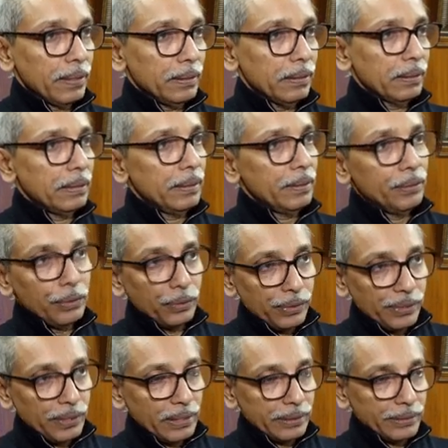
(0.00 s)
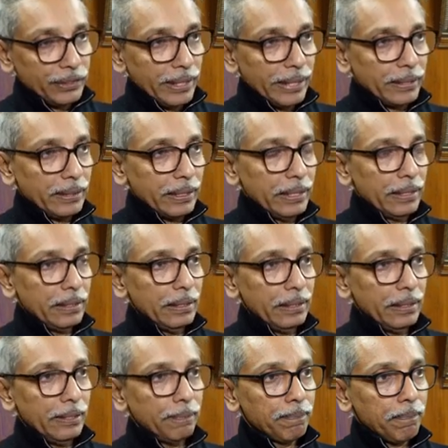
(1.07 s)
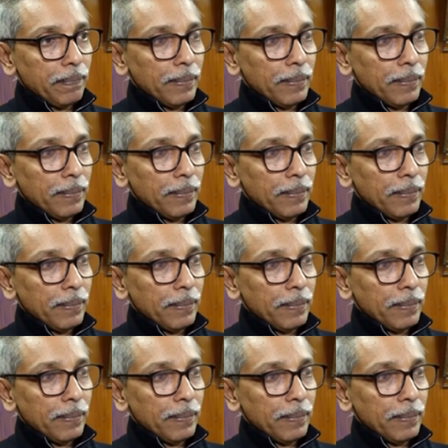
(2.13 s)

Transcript: all the notes are checked, and the